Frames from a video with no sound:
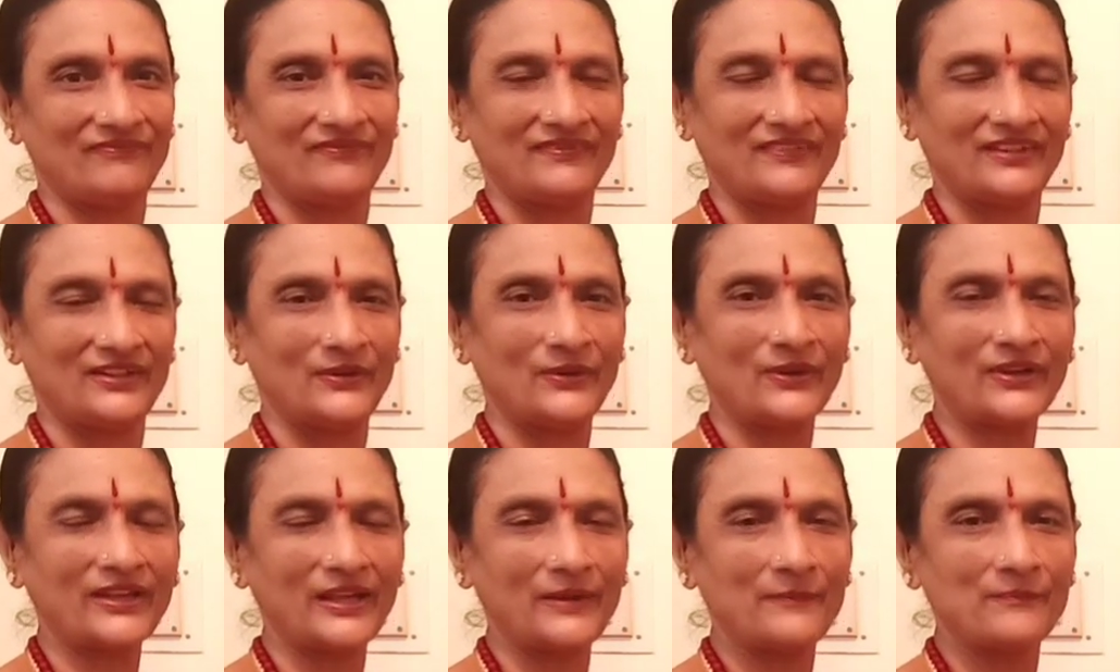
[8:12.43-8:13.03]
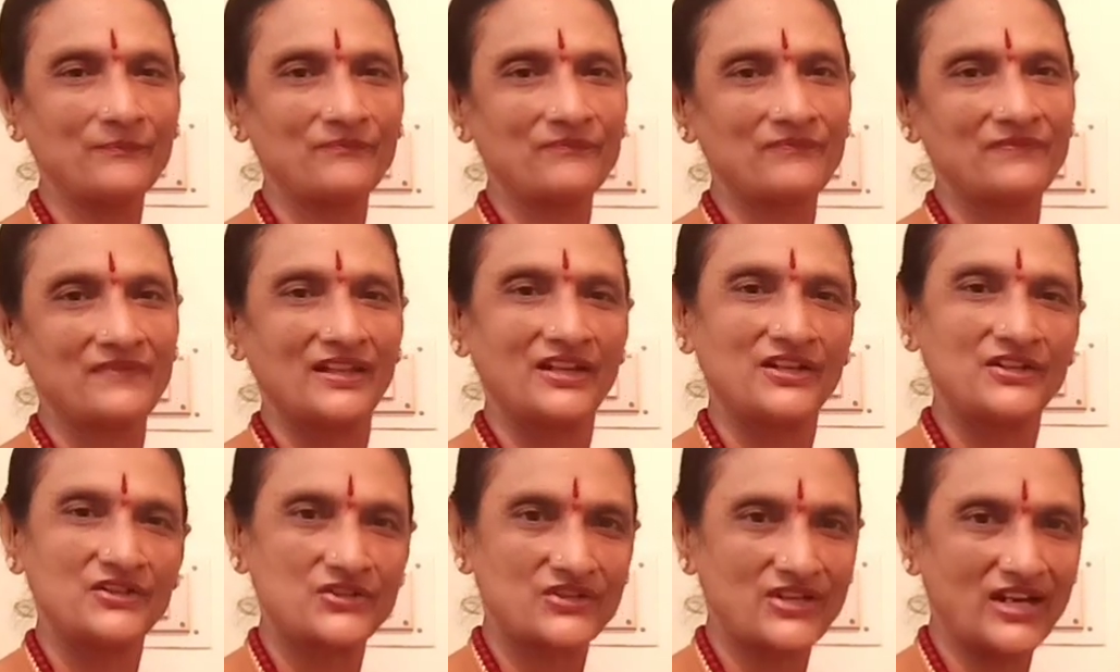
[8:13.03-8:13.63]
Okay,
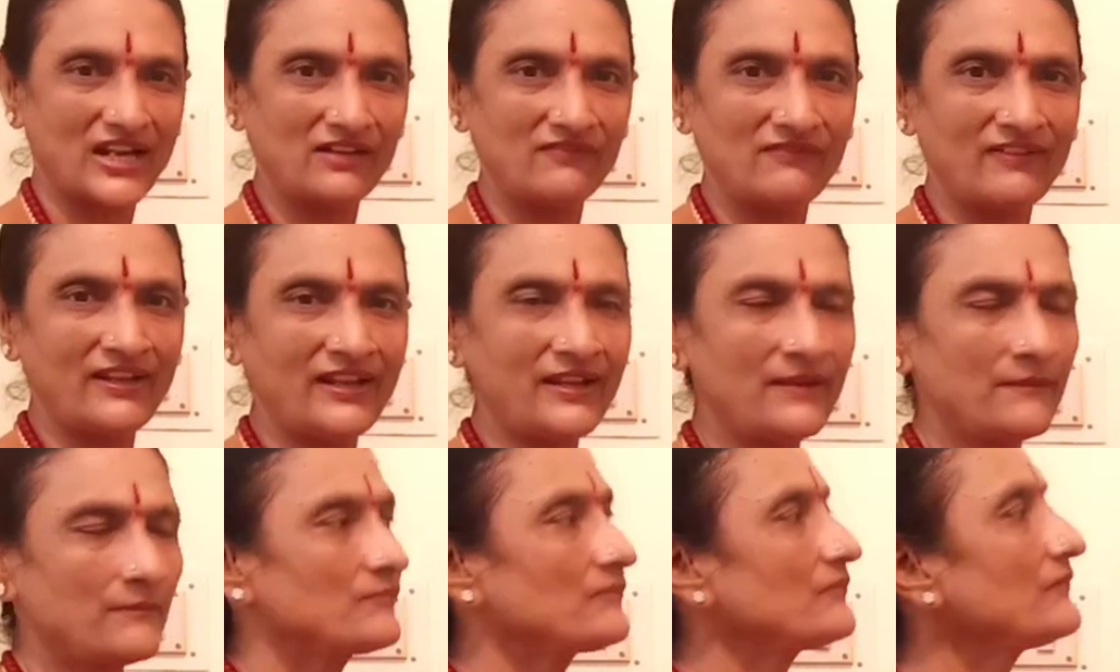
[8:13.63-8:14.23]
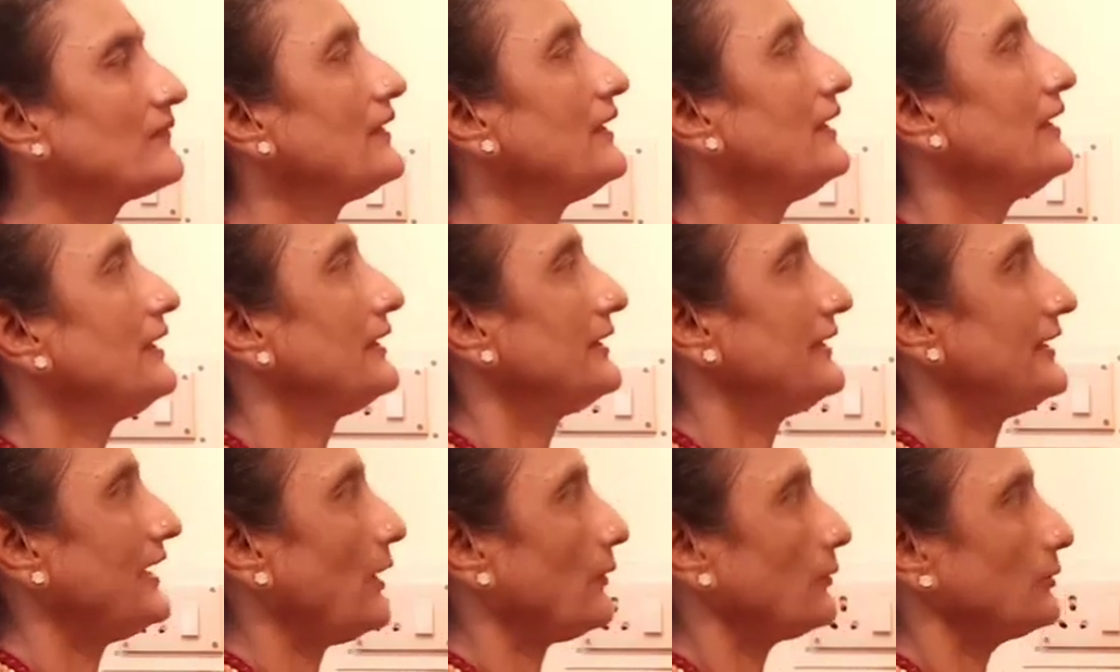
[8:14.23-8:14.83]
shall we?
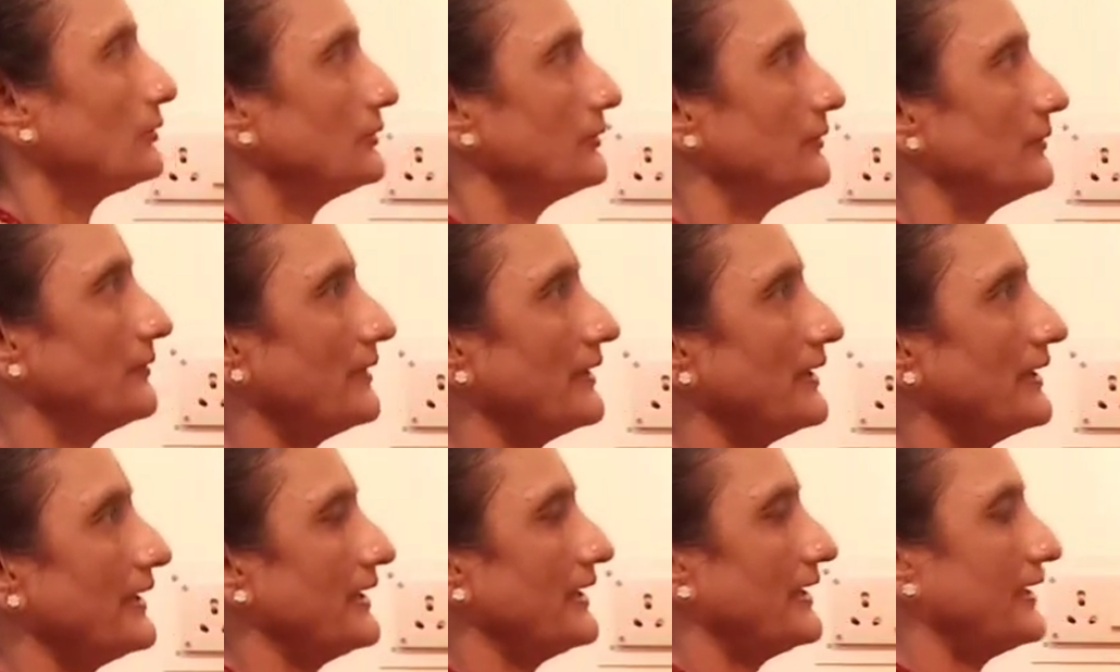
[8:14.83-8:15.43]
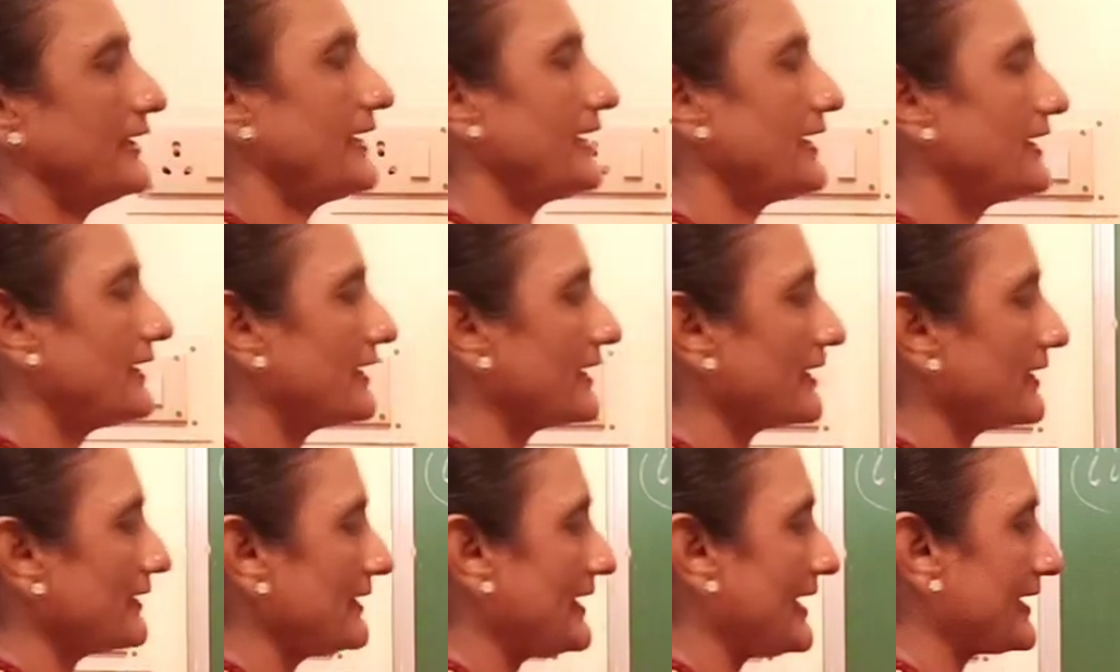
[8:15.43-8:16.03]
Now,
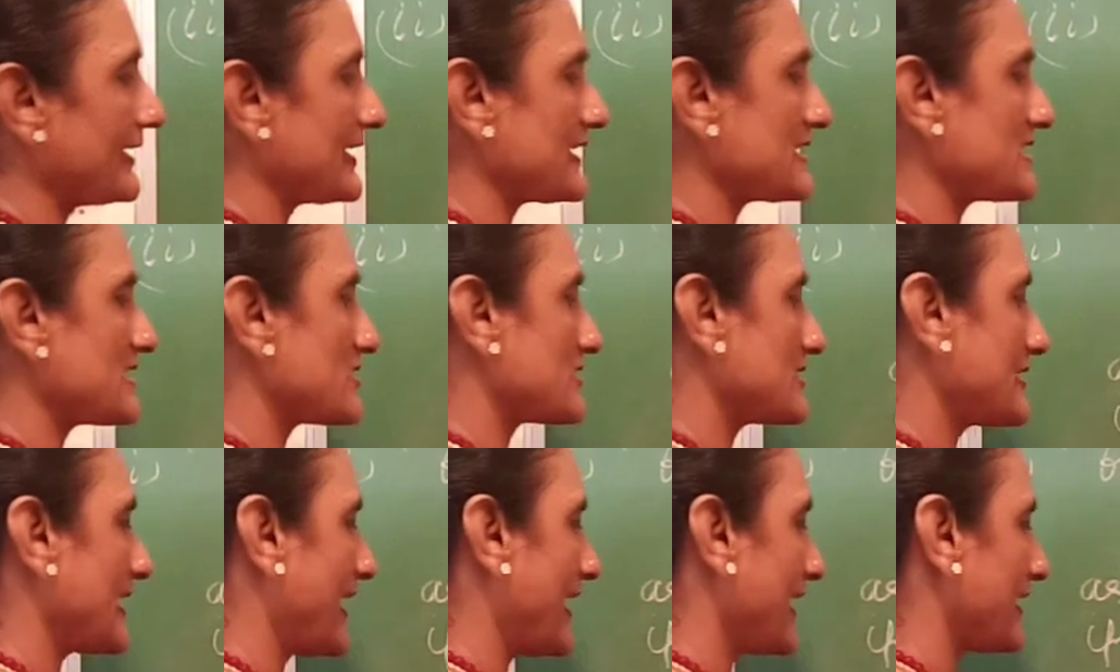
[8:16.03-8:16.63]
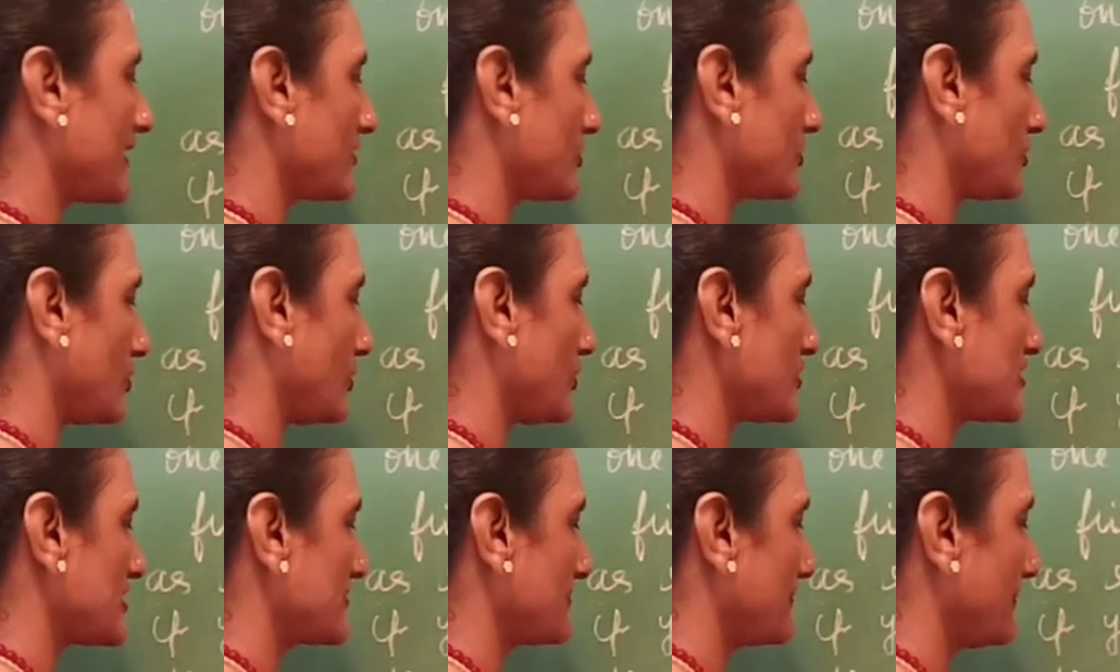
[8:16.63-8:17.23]
here let us take
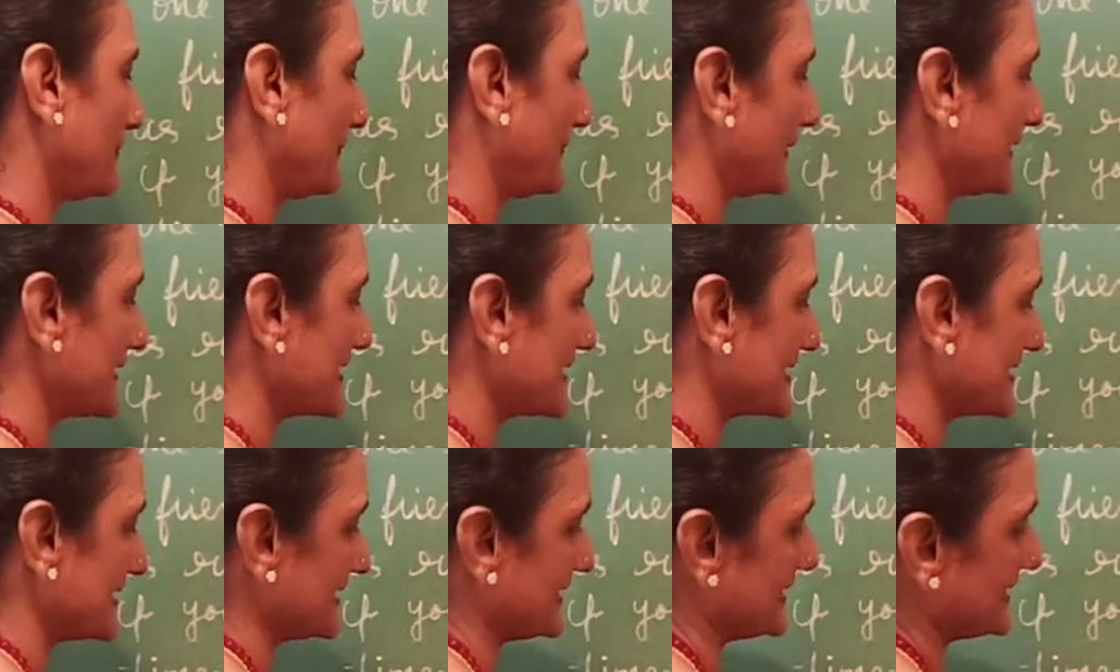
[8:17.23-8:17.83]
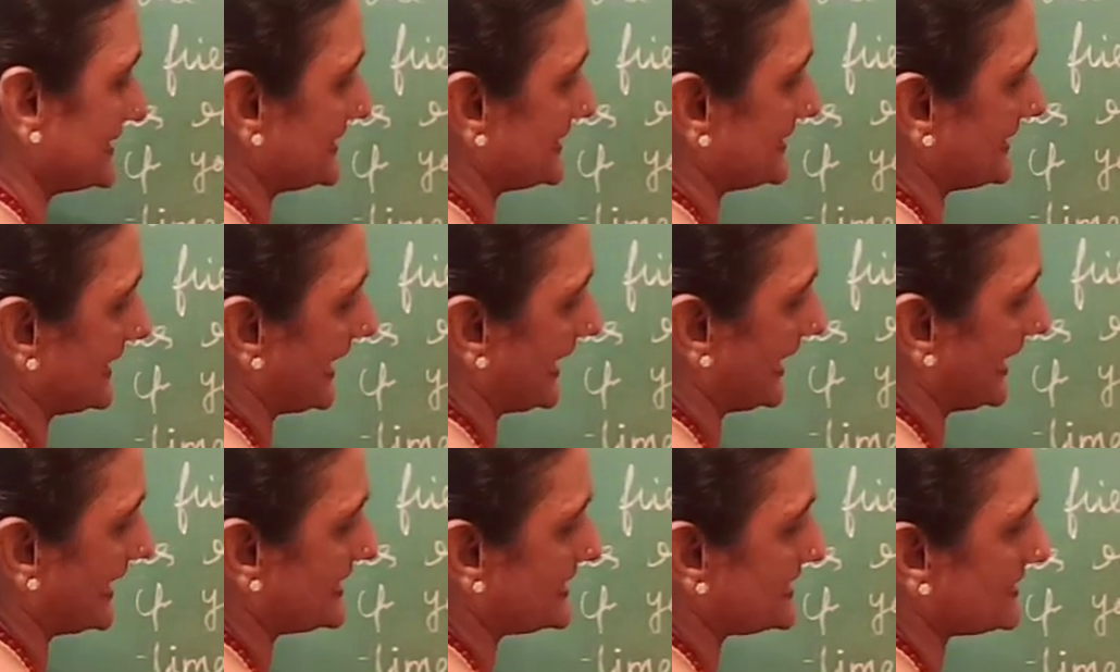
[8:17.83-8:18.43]
those persons
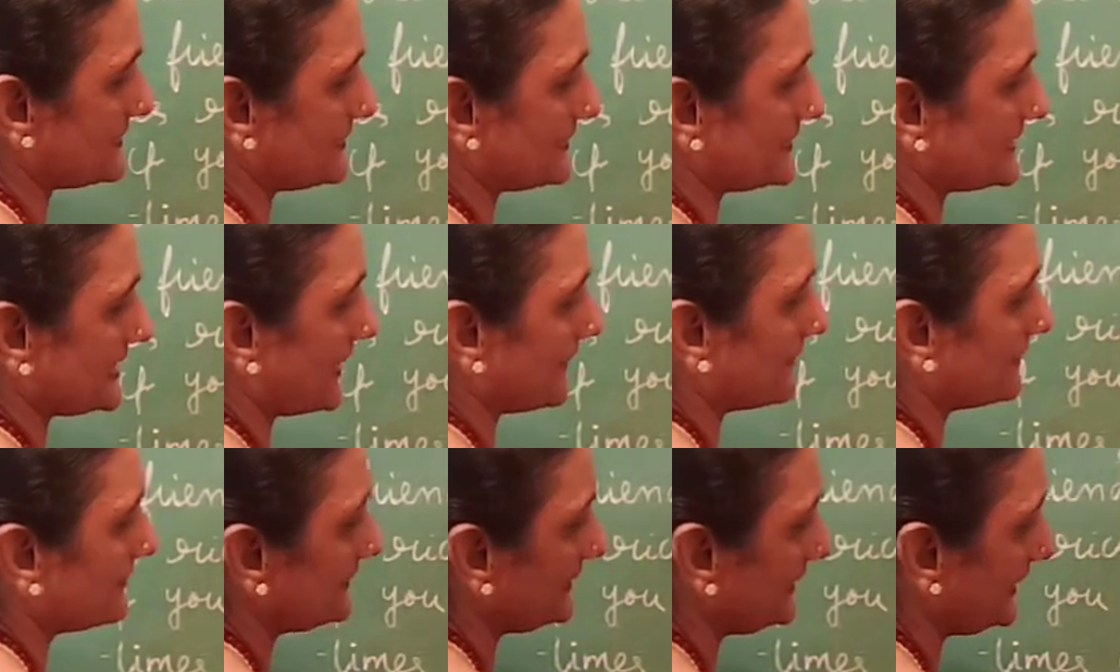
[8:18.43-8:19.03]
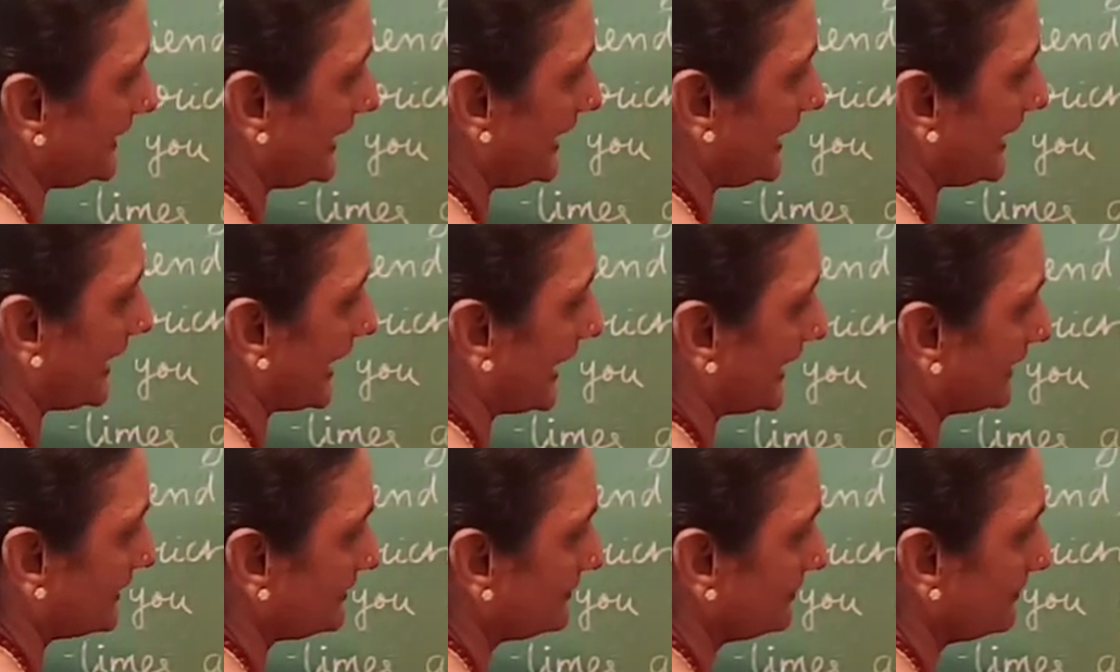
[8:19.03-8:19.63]
as some A
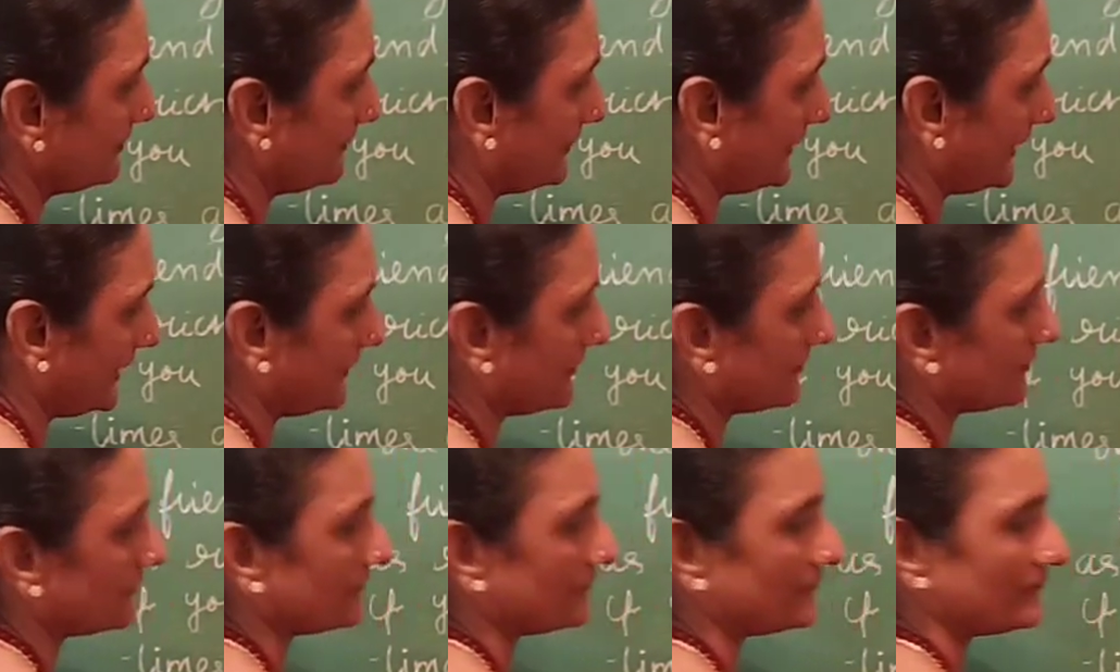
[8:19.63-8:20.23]
and B.